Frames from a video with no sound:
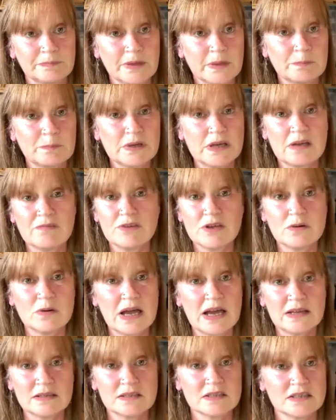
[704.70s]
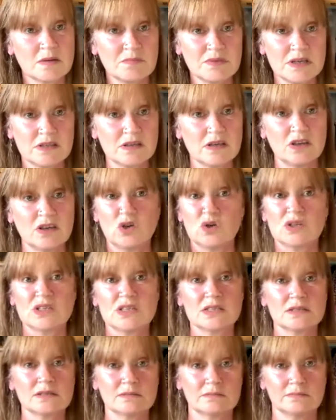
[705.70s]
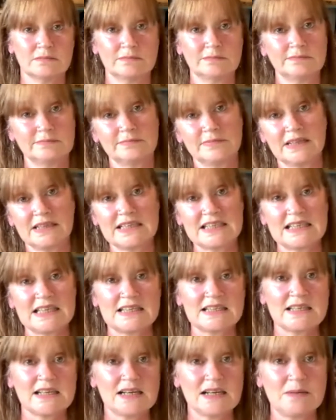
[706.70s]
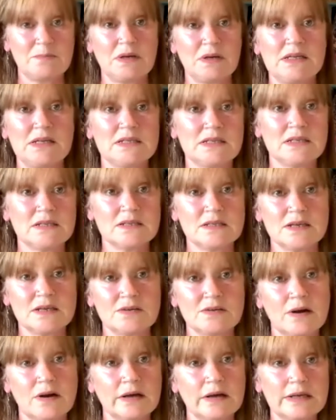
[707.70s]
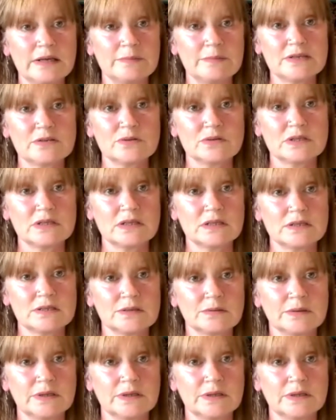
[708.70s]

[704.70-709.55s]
But if you had something that looks aesthetically pleasing to your eye, you may as well stick